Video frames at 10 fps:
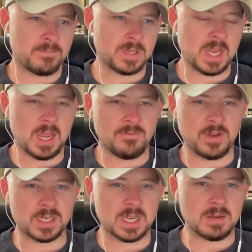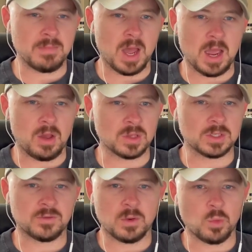10, 15
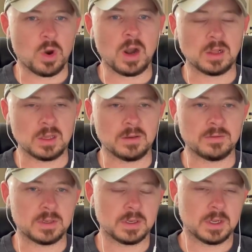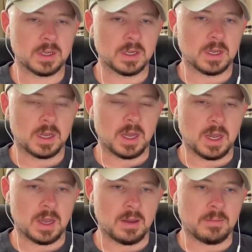miles from where I lived.
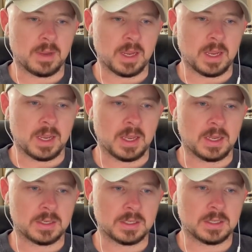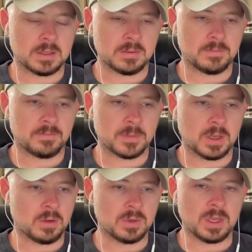And
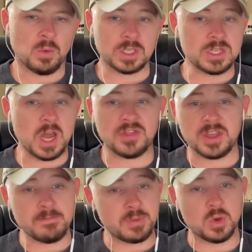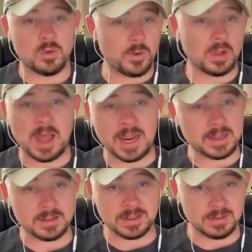it was nothing beautiful
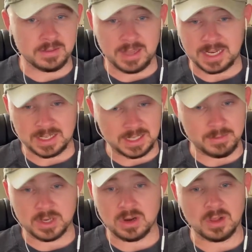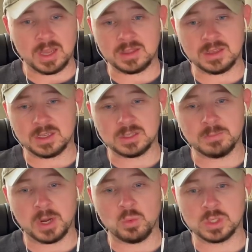like a cemetery like this,
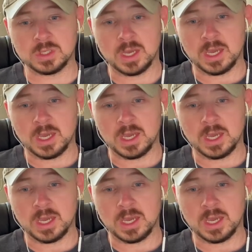but it was